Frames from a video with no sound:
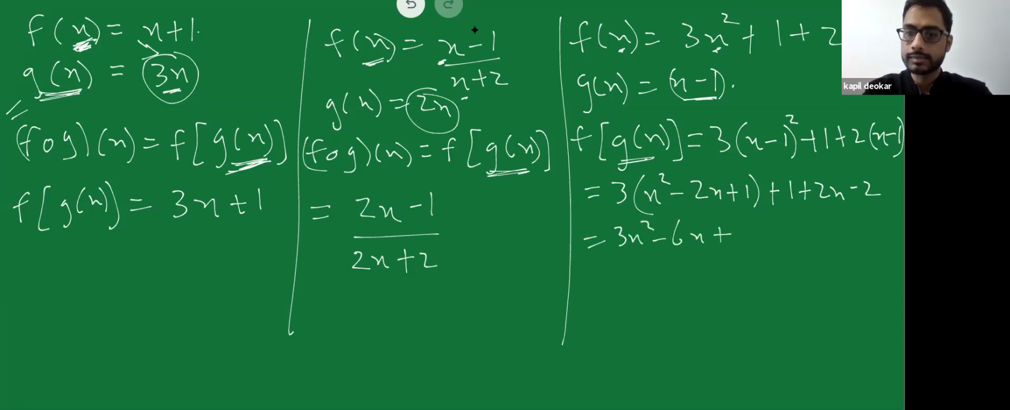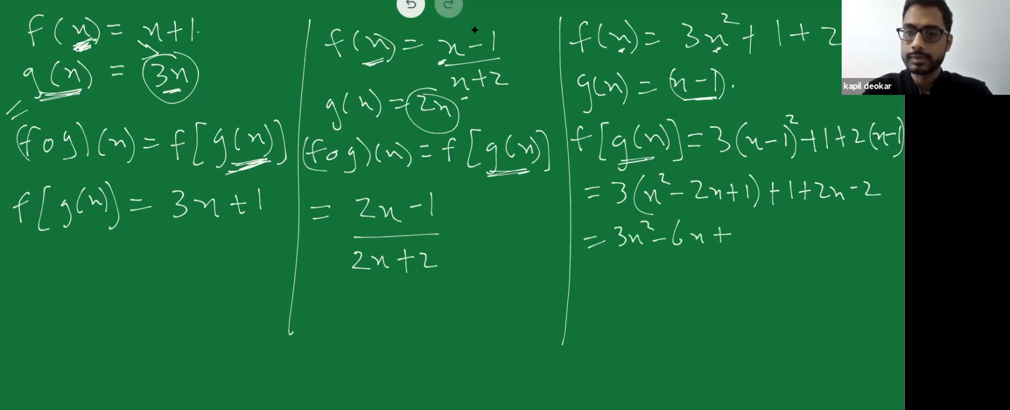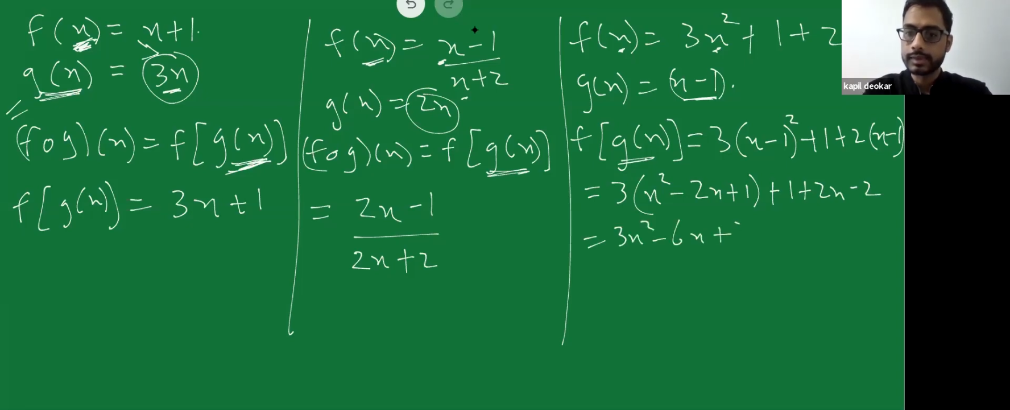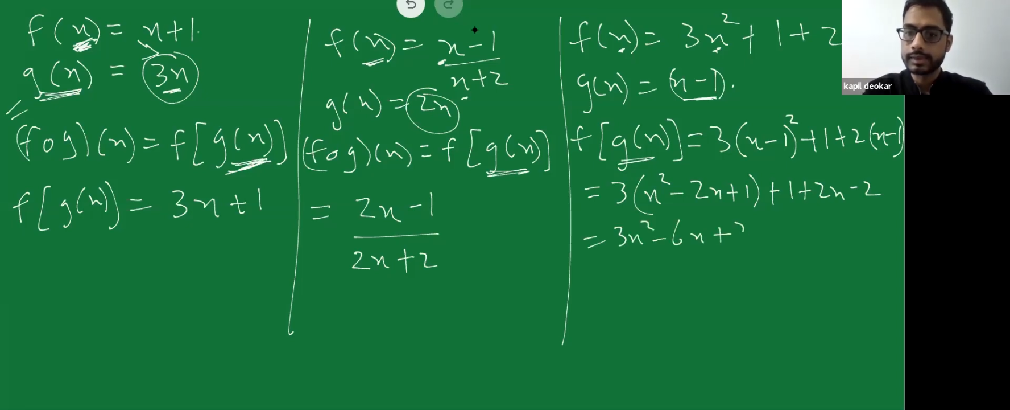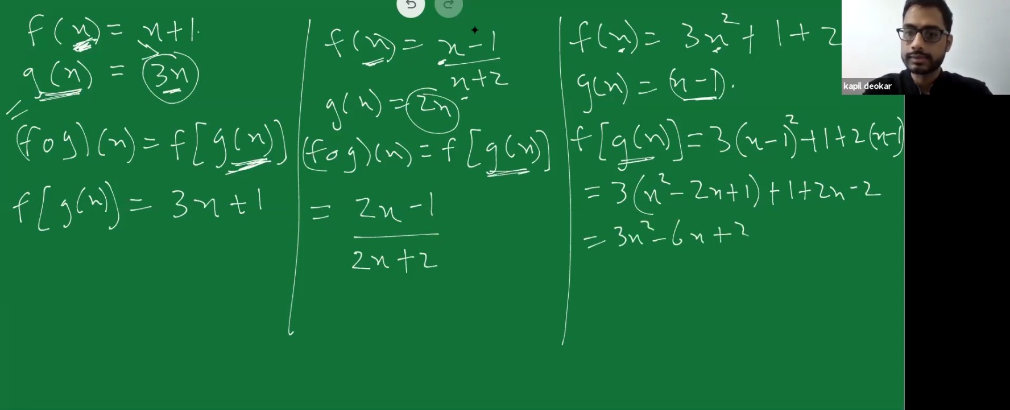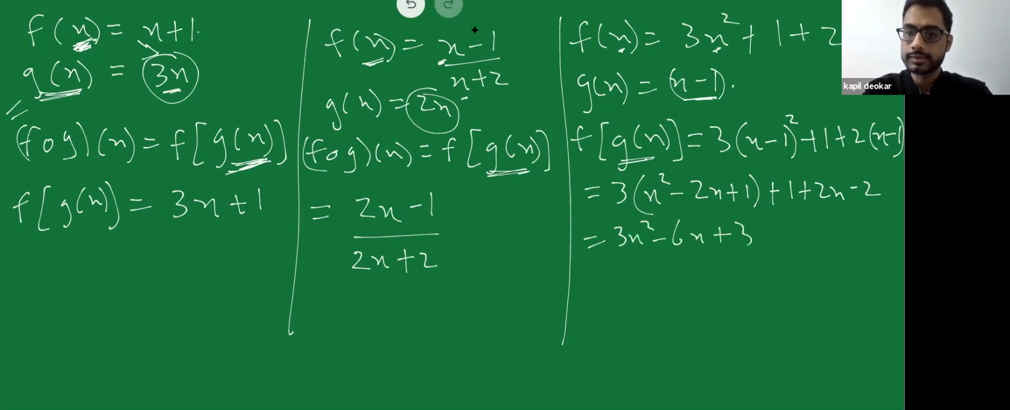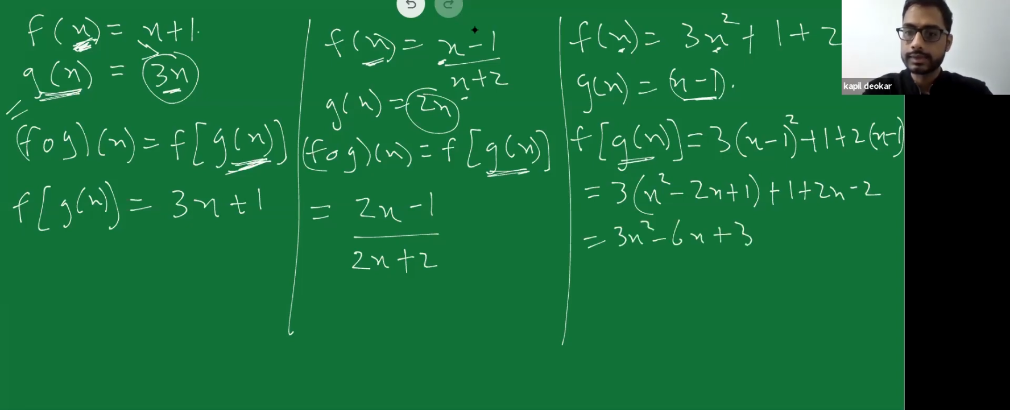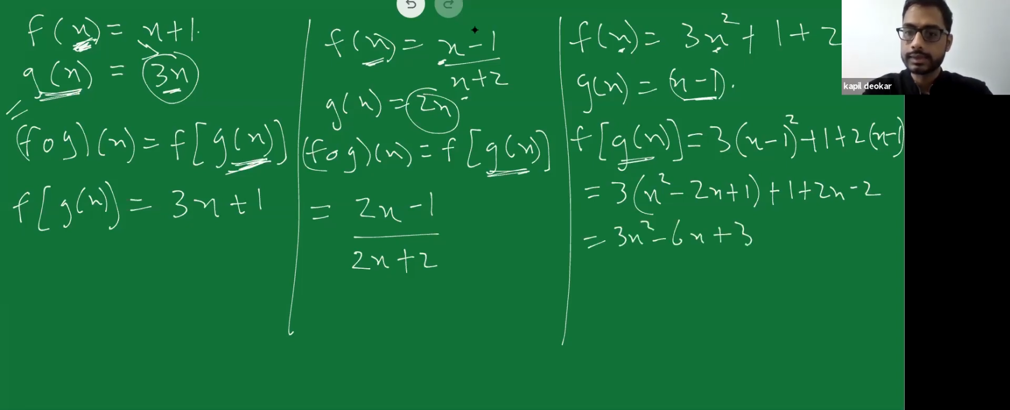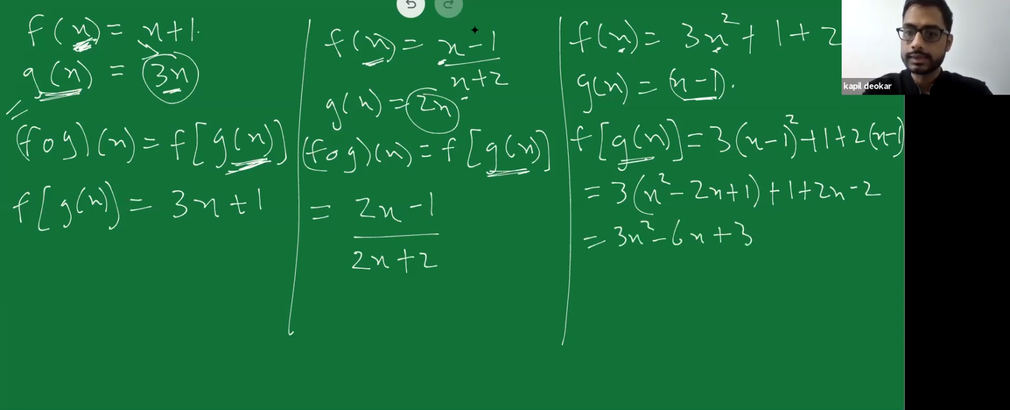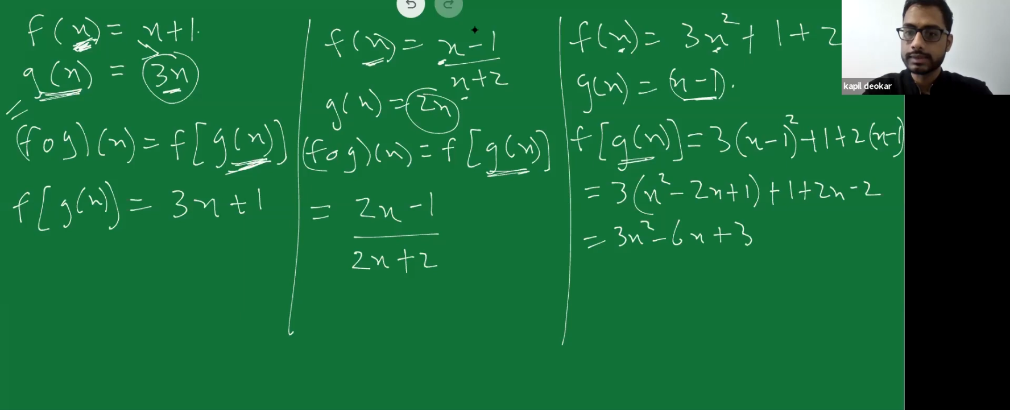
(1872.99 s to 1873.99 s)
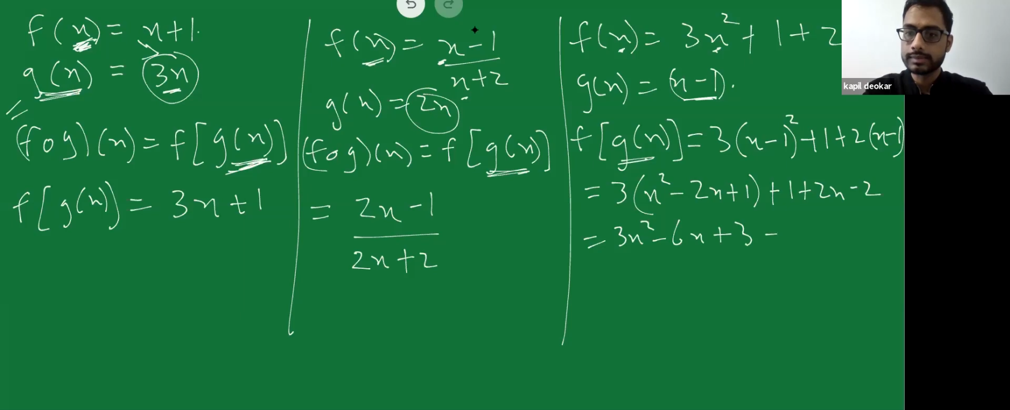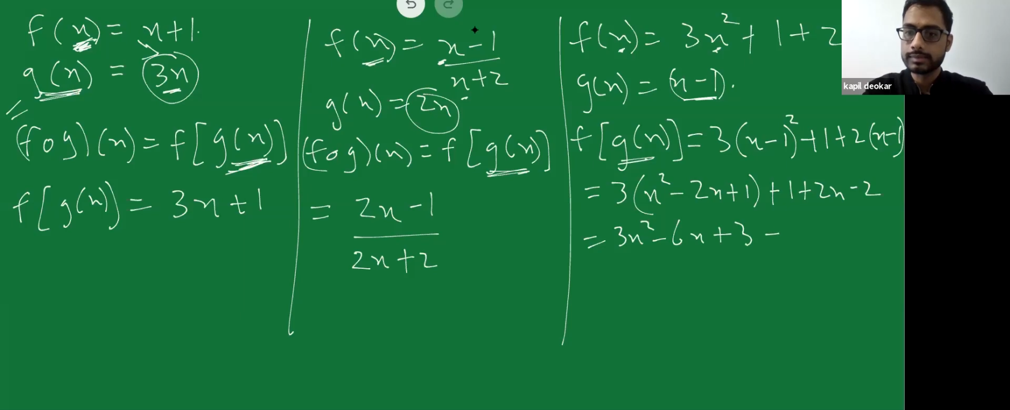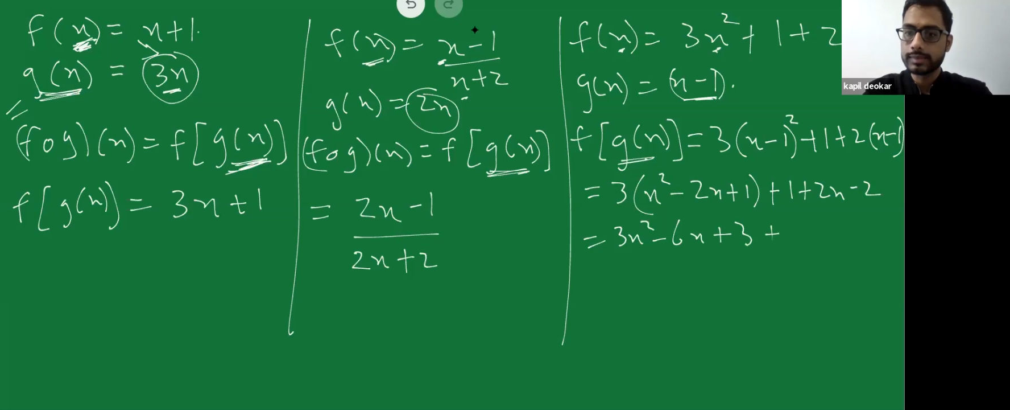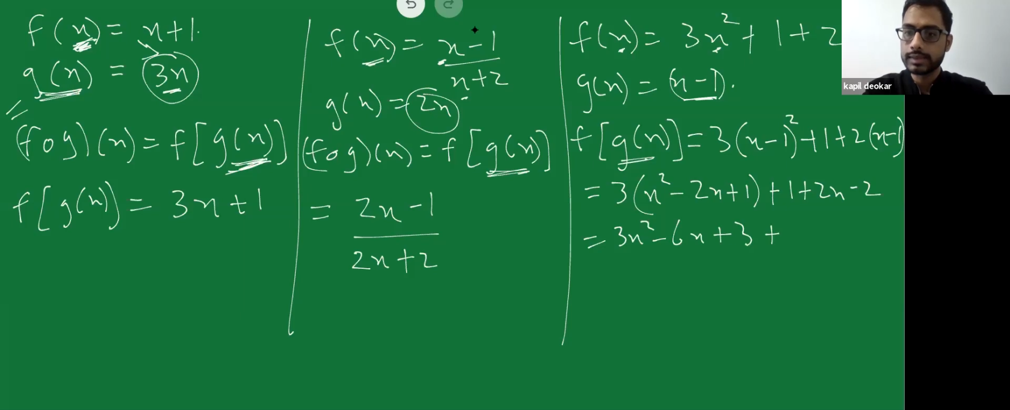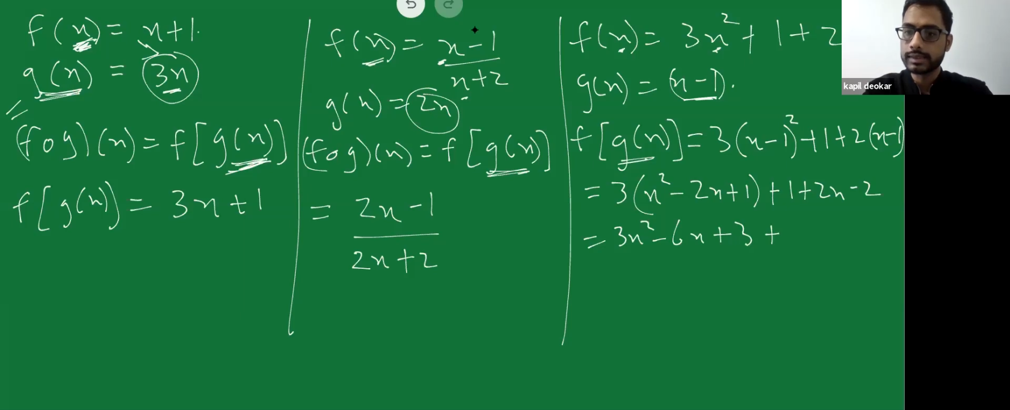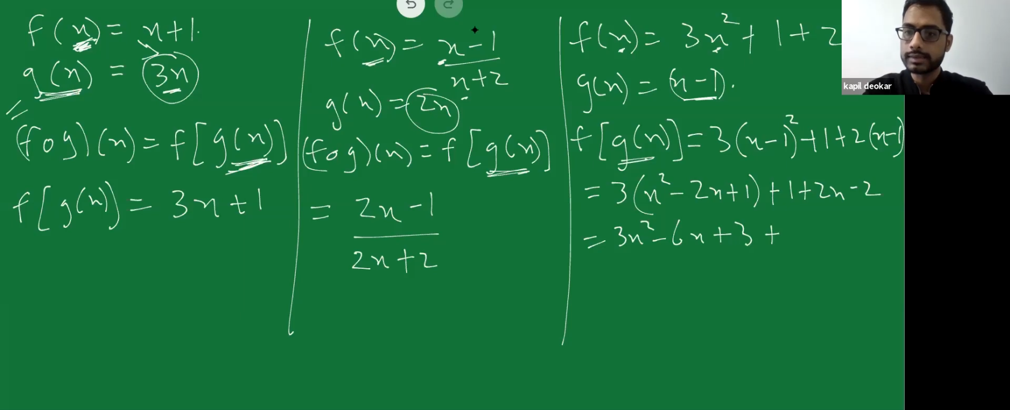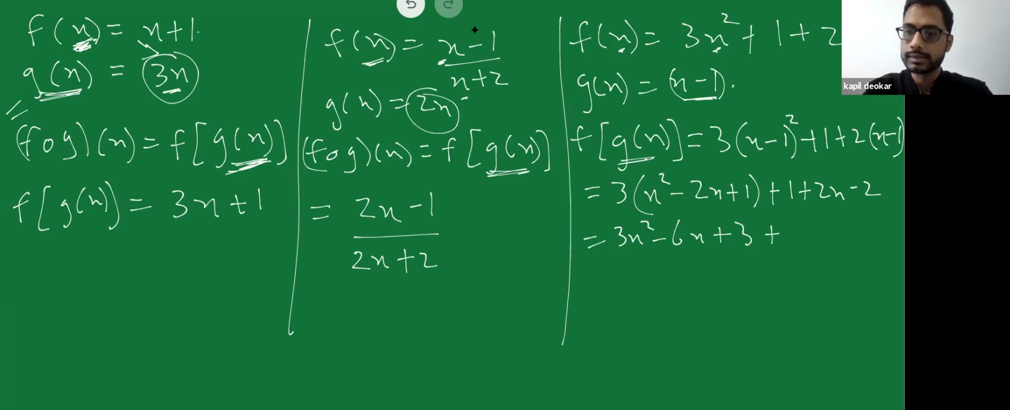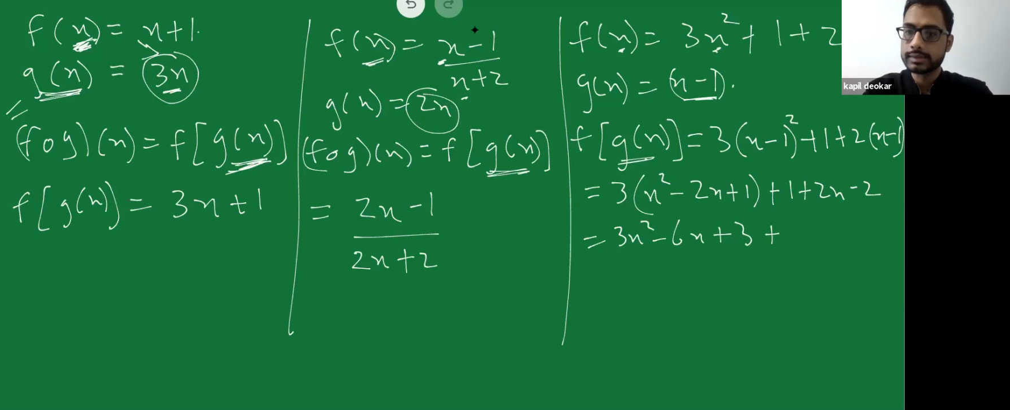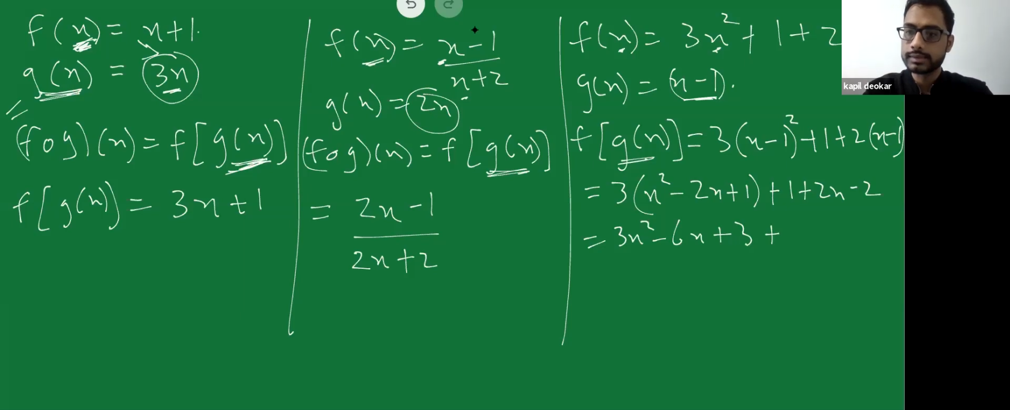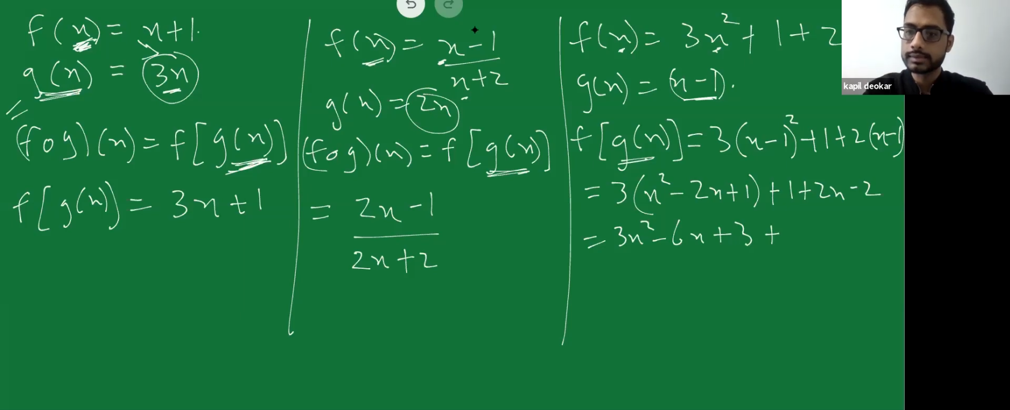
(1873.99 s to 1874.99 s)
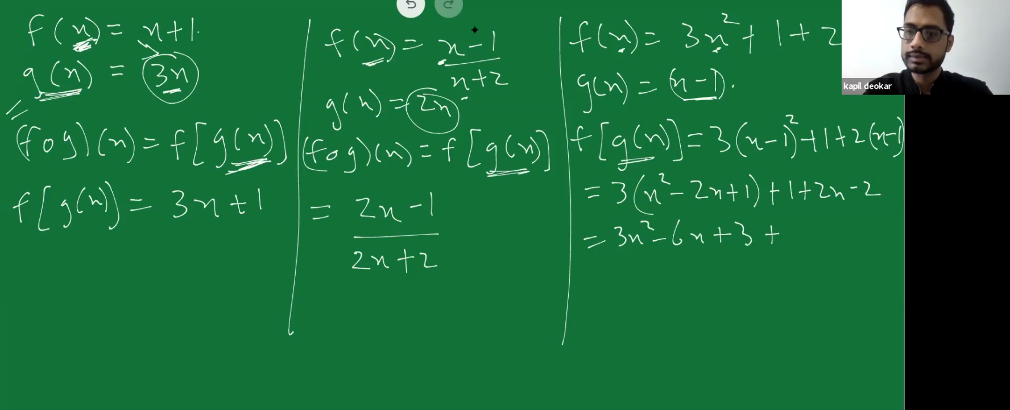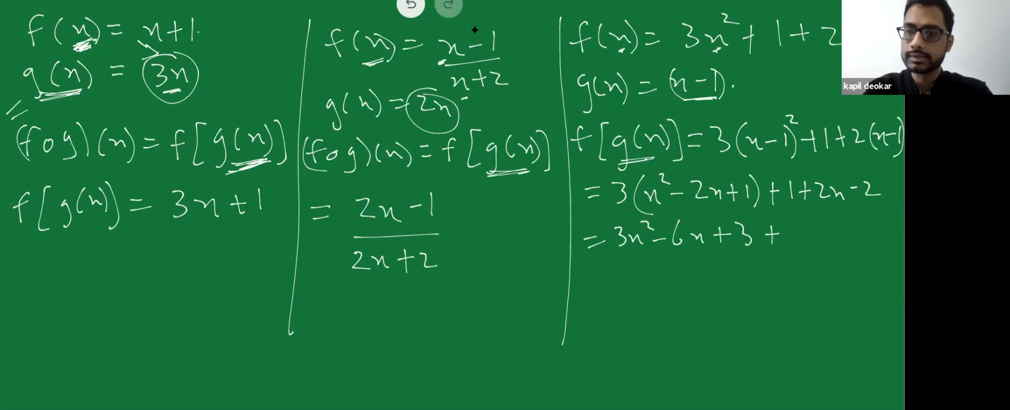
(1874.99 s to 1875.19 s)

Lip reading: plus 3 plus